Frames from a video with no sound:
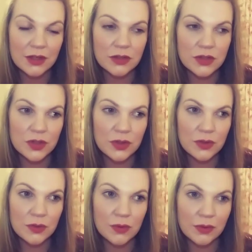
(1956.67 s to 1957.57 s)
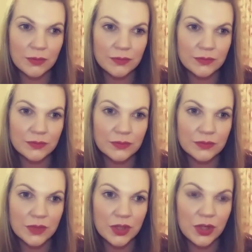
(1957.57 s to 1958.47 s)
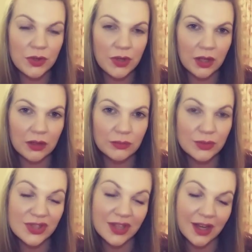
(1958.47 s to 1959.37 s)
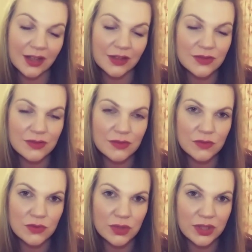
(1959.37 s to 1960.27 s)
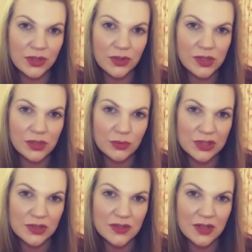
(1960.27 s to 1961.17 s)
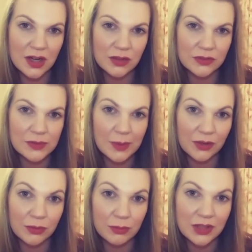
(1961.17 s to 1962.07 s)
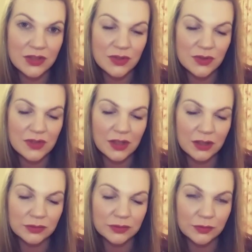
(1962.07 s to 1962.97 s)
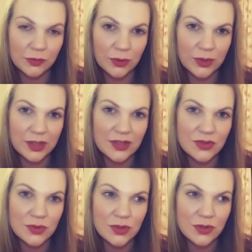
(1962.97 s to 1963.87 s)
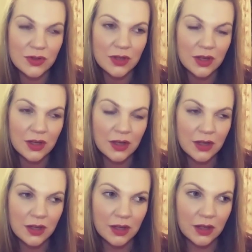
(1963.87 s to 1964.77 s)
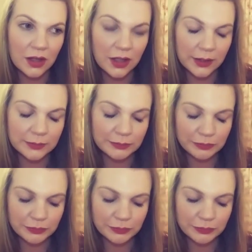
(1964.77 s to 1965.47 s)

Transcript: to union, which again is truly union with yourself. It's about committing to yourself and following that truth. Um,